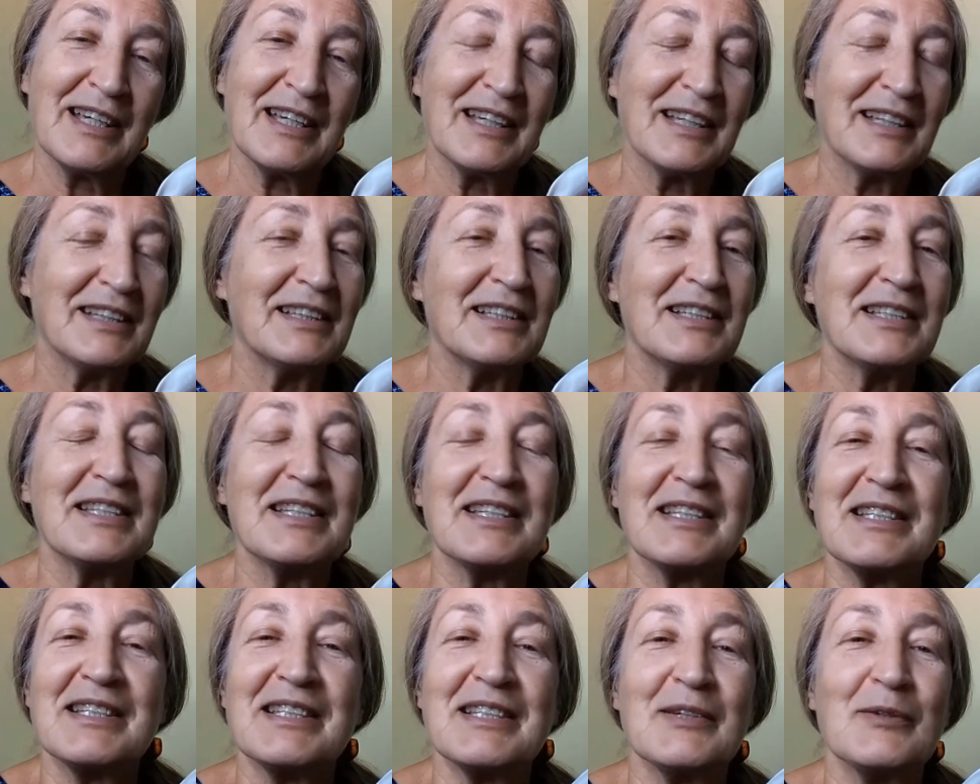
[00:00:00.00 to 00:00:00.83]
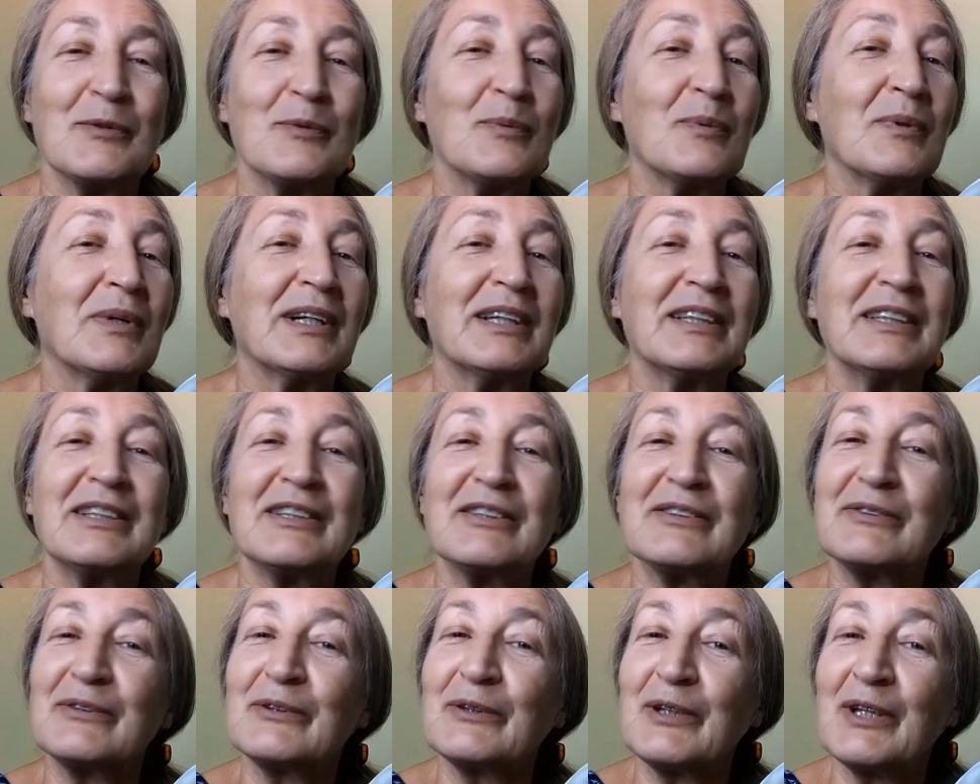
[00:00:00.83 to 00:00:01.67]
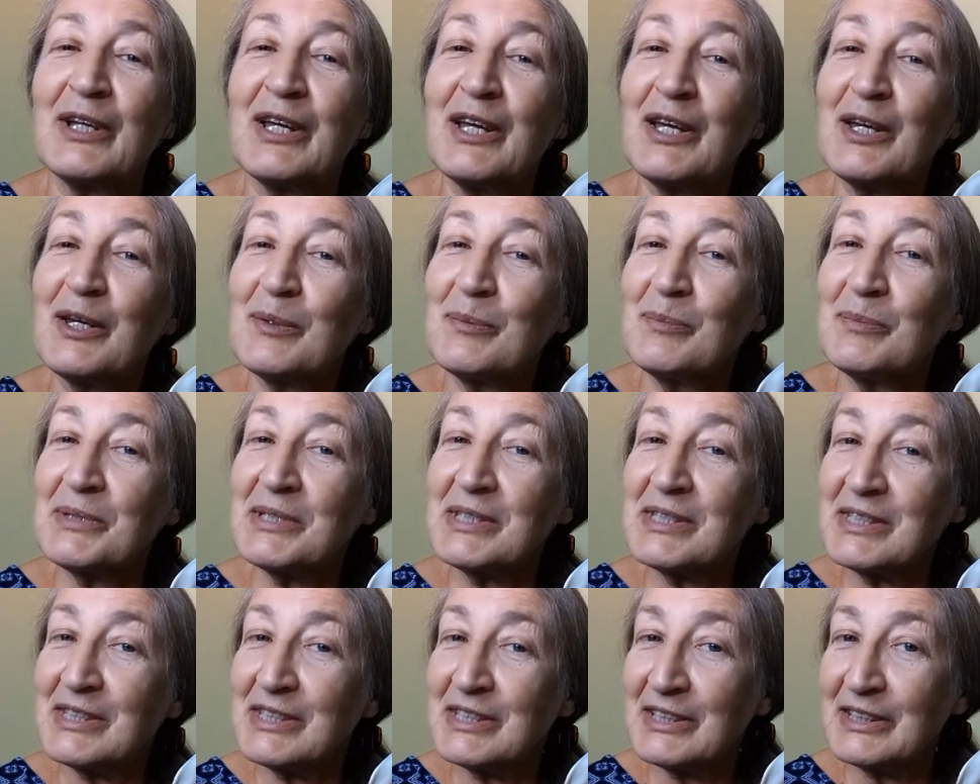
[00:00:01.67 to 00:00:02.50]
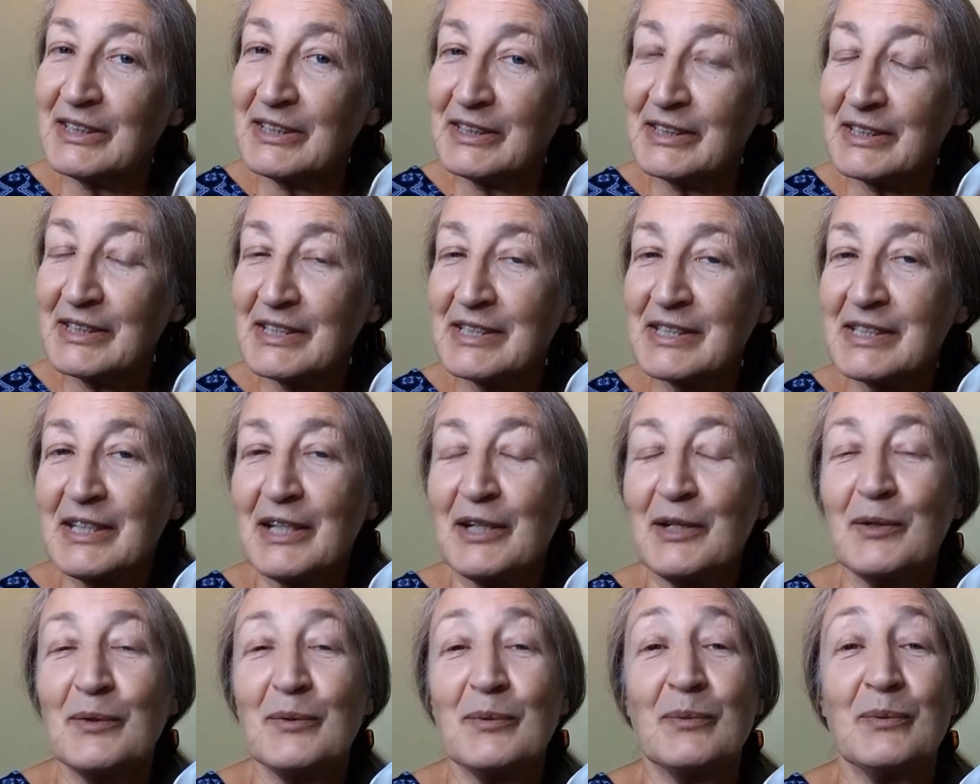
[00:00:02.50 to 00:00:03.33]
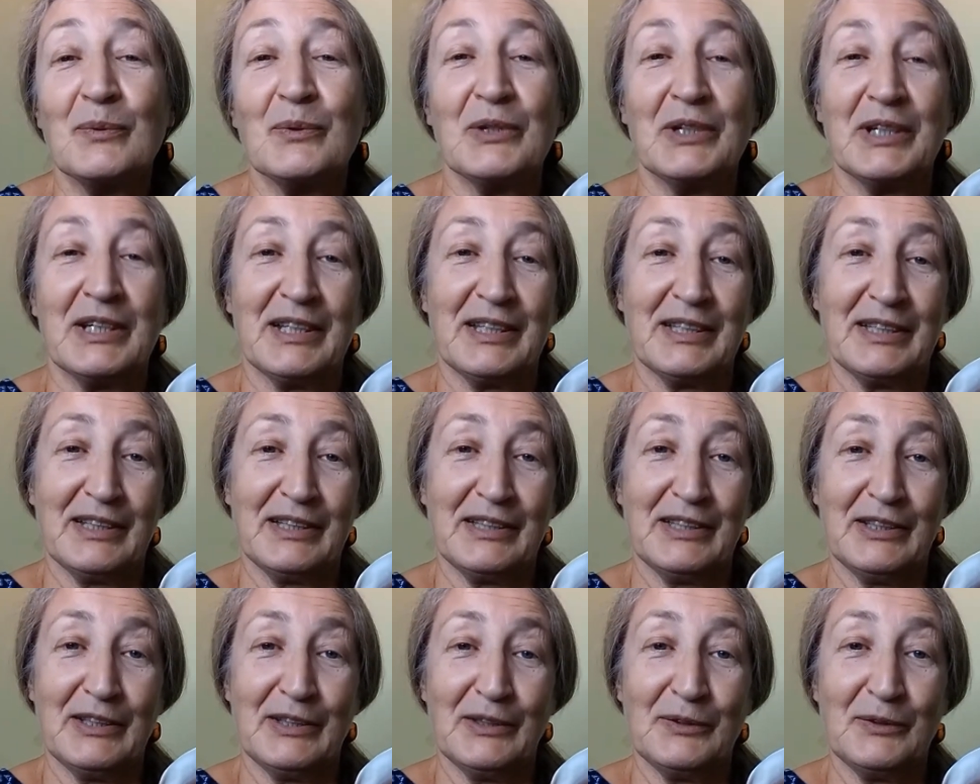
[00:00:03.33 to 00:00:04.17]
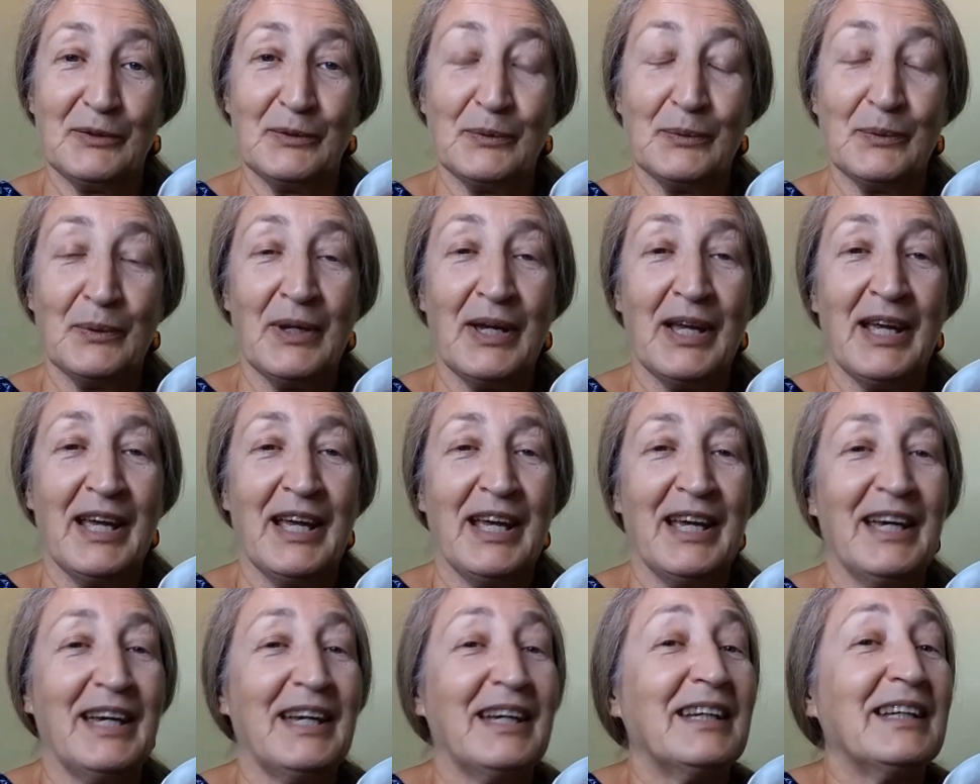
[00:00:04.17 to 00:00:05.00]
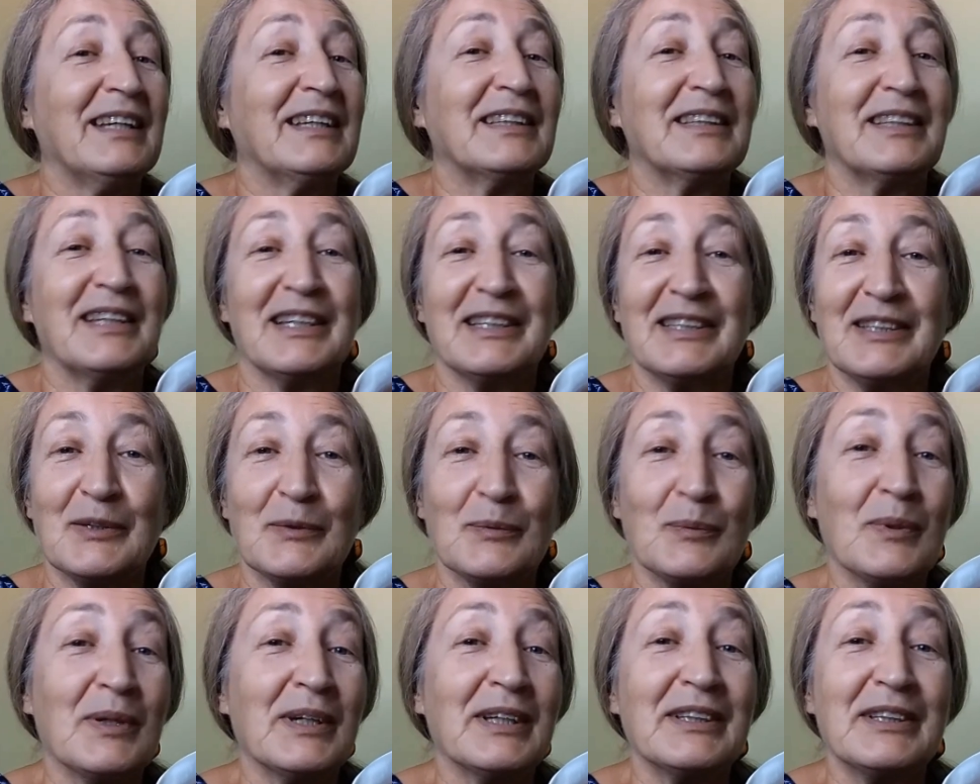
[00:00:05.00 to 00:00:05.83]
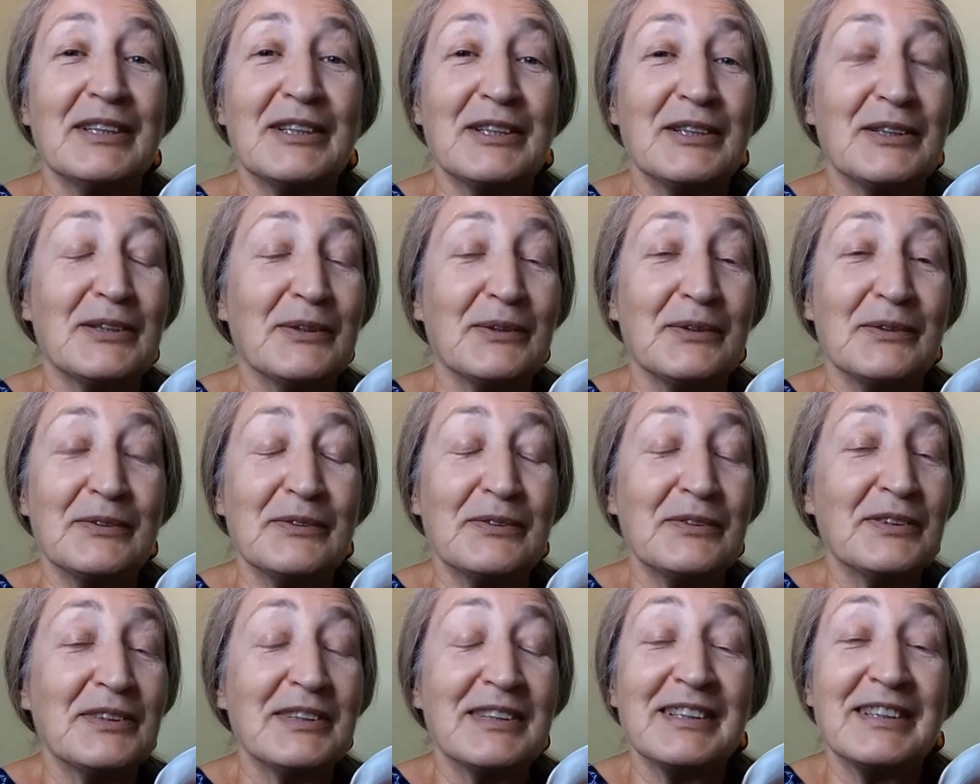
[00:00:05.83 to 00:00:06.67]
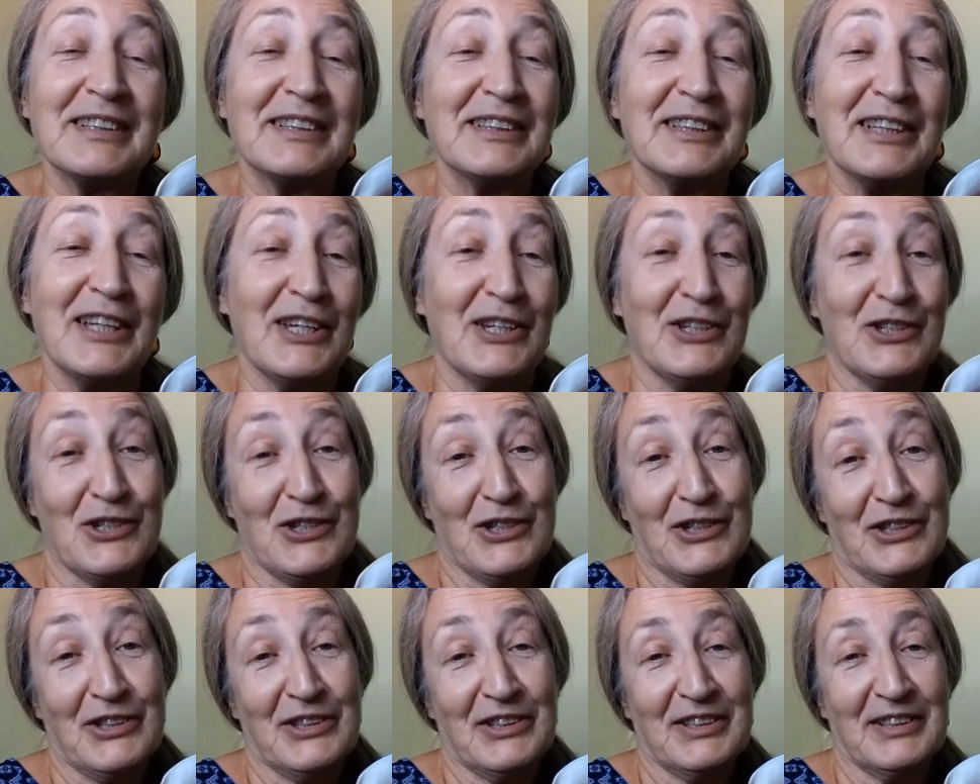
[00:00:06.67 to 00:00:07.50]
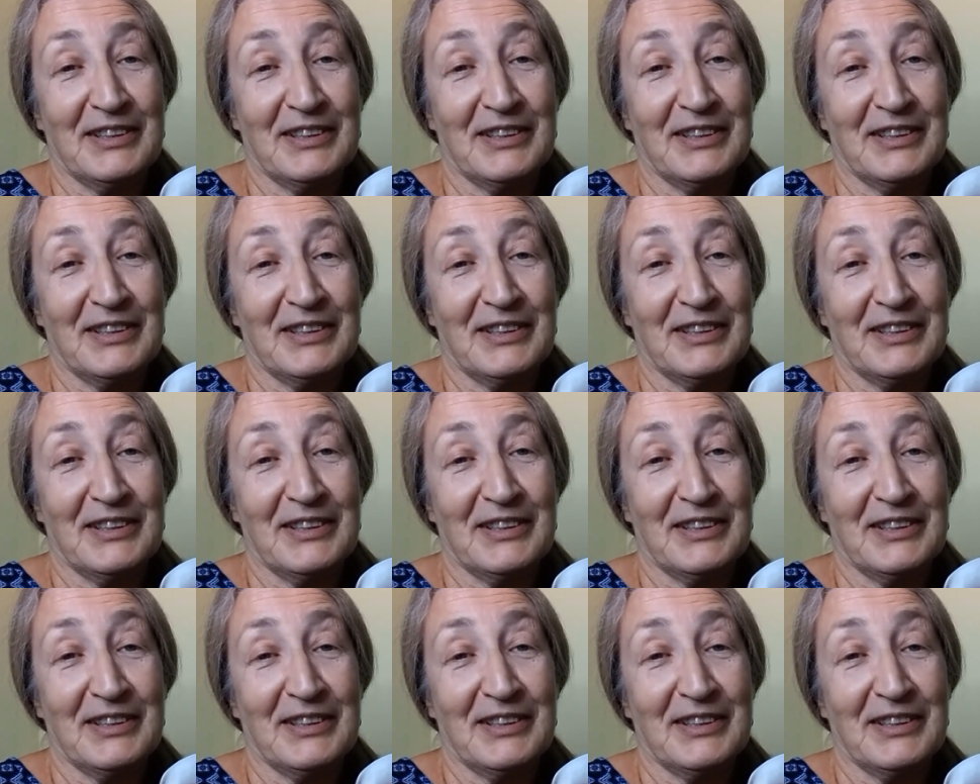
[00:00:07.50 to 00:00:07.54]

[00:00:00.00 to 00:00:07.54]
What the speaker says: This is a wonderful, mysterious work that they do, another wonder of nature.